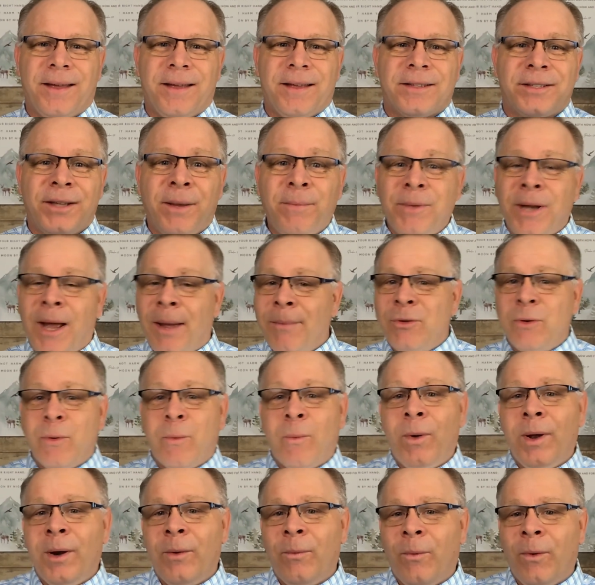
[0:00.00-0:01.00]
Sometimes
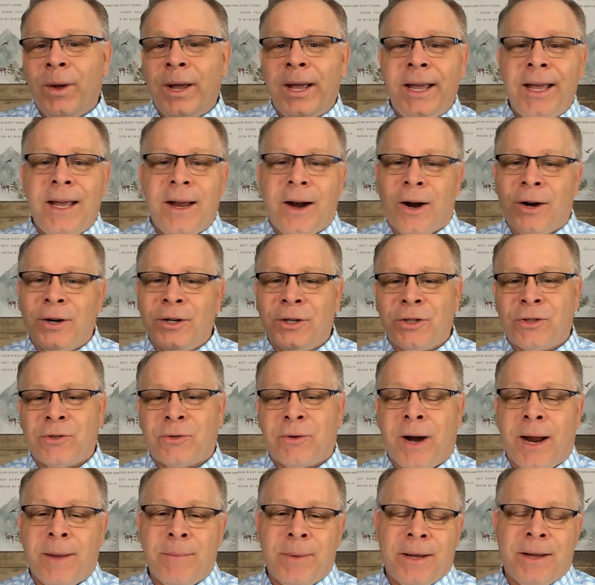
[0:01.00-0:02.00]
when we are
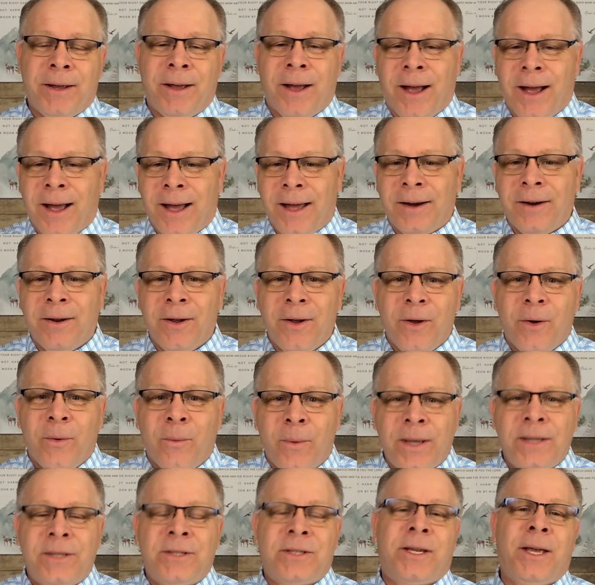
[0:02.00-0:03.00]
describing God,
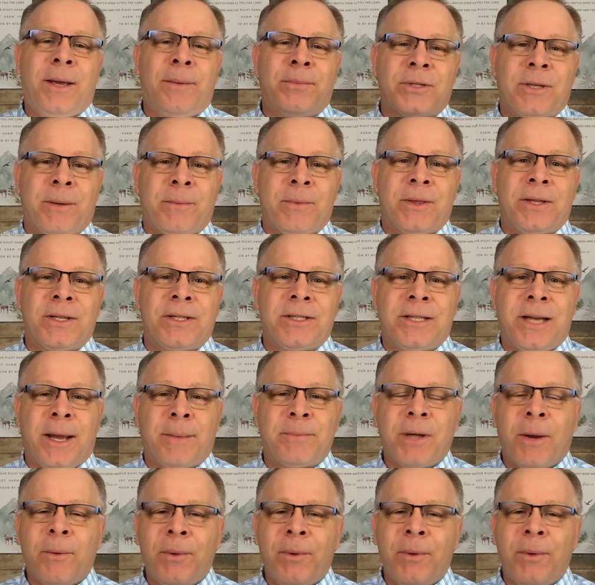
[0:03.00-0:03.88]
we skip some of the steps.